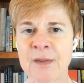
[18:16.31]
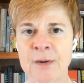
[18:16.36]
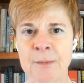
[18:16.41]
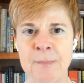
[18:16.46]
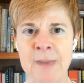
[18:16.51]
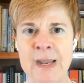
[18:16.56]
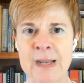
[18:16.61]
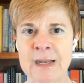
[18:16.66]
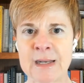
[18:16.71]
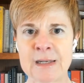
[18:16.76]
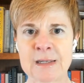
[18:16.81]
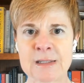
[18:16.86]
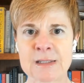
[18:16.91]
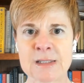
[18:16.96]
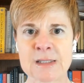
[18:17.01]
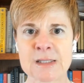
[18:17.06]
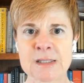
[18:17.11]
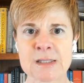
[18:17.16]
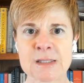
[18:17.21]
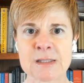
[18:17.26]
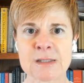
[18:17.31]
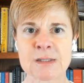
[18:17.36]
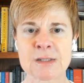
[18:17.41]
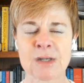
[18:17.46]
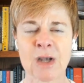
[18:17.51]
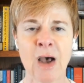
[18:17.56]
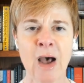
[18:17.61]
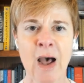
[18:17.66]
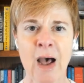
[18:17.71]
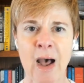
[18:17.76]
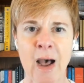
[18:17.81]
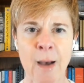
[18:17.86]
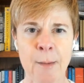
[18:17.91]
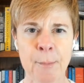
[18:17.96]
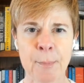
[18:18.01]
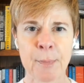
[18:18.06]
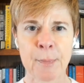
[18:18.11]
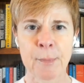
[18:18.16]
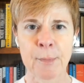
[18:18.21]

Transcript: to make it stop,